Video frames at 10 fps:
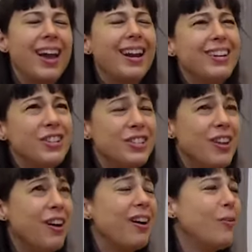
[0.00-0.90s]
And I
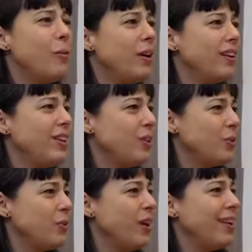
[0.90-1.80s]
just thought, what, you
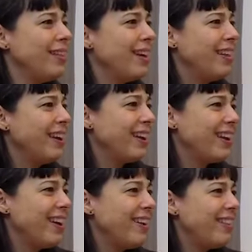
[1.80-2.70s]
know, like,